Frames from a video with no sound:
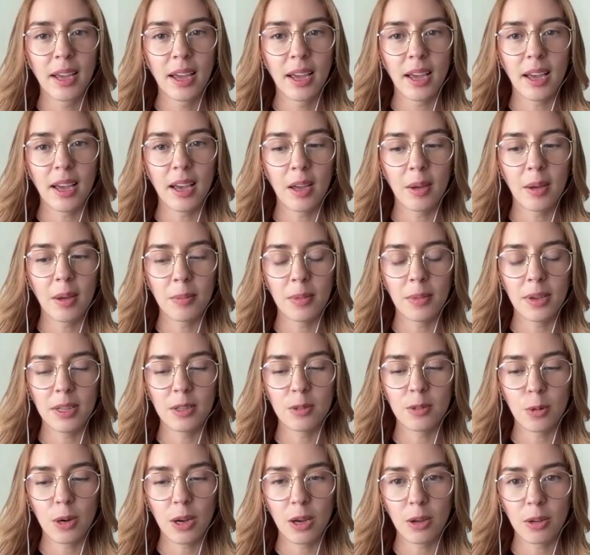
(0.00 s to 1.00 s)
And
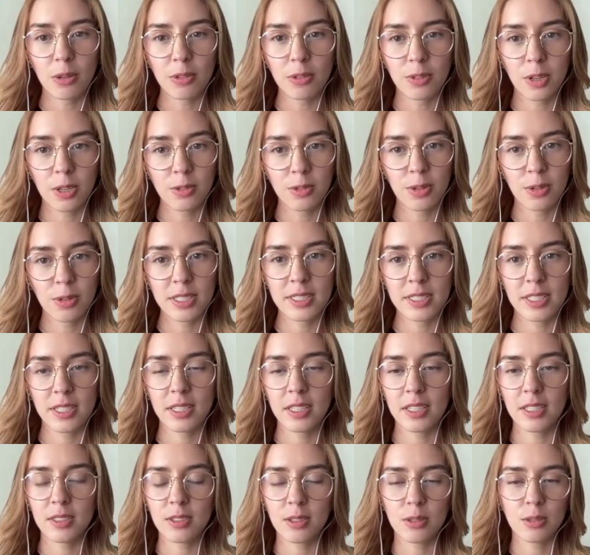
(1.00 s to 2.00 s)
while
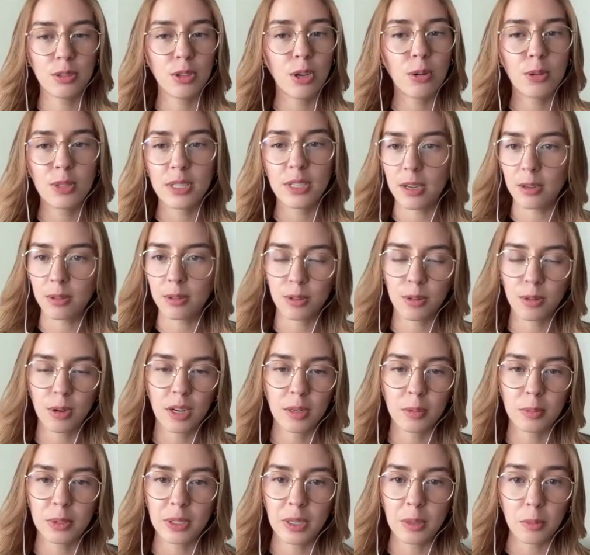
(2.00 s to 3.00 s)
fundraising is no doubt
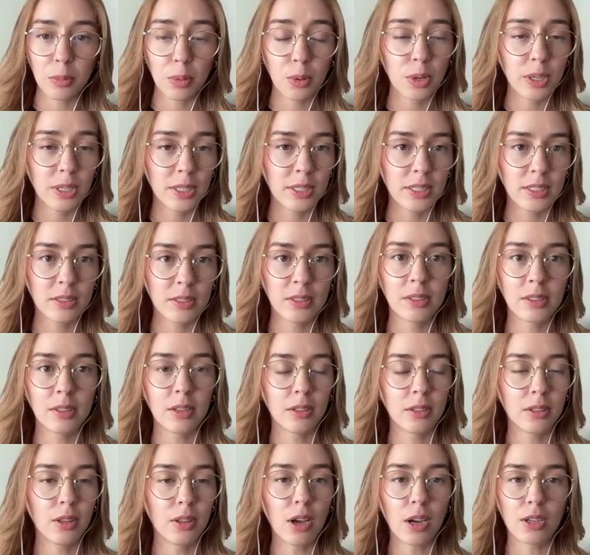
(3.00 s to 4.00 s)
incredibly important and a
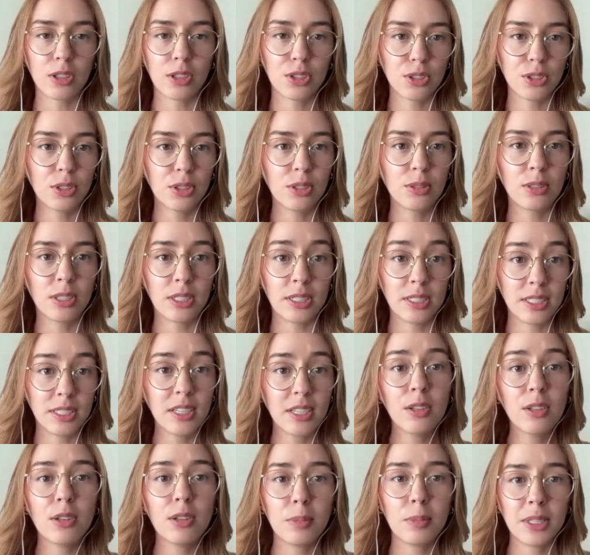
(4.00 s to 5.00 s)
lot should
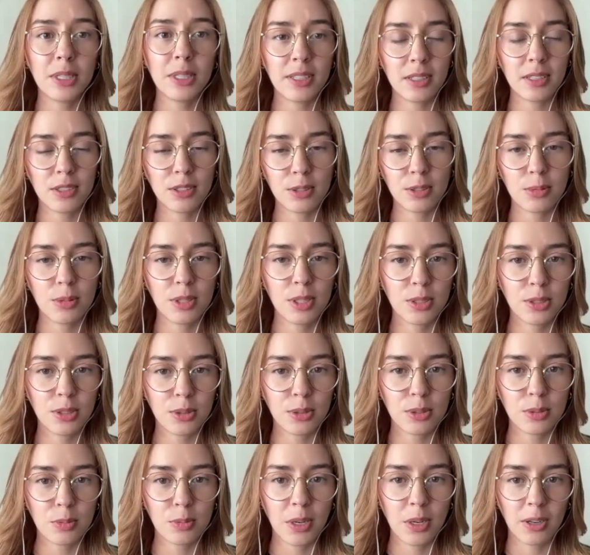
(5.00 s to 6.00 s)
continue to be done to
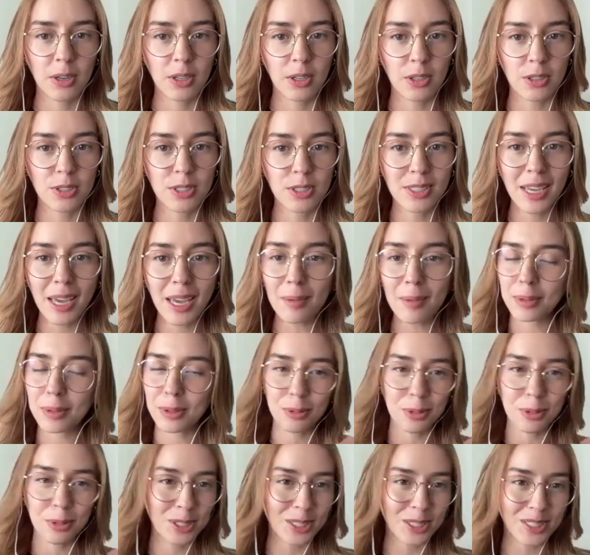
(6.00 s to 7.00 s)
reduce barriers to capital,
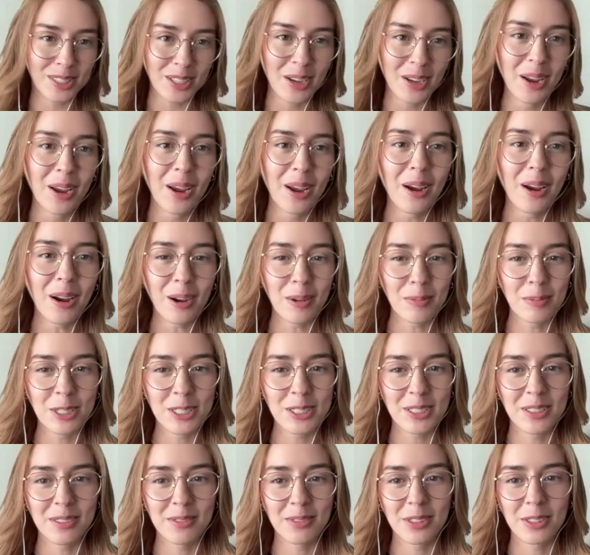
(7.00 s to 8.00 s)
which is our
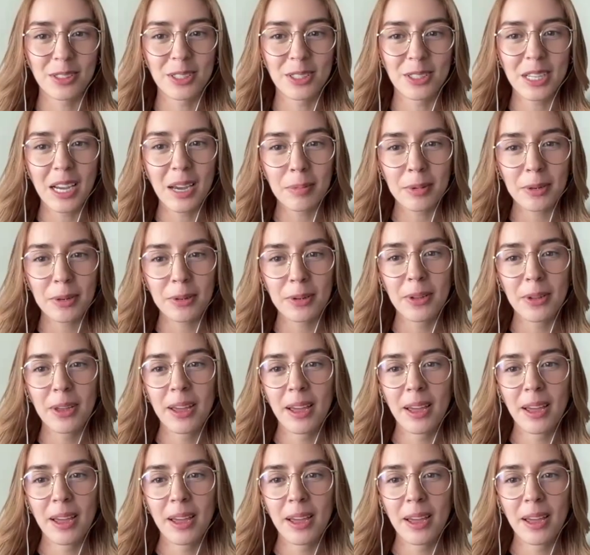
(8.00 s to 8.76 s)
mission at Village Capital,